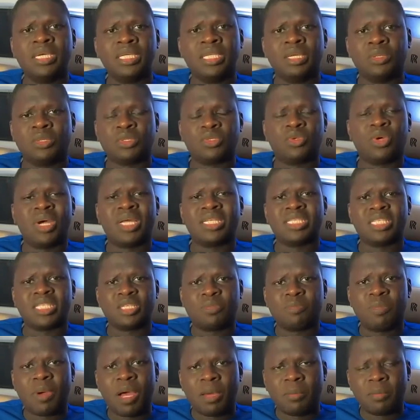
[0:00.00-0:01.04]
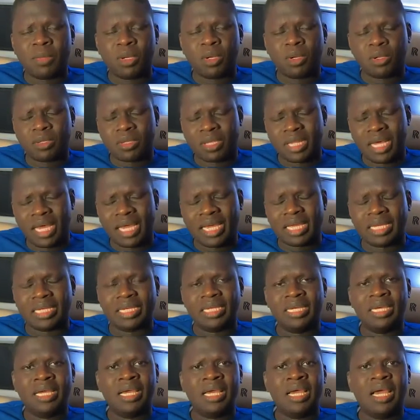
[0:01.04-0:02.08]
there was no anti-spam law
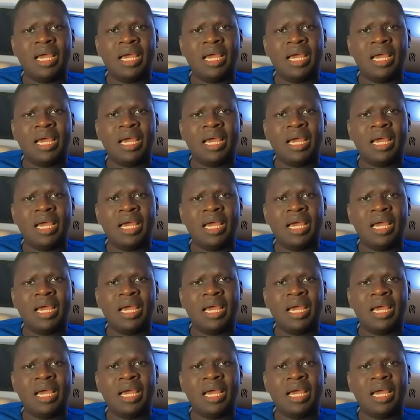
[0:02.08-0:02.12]
then.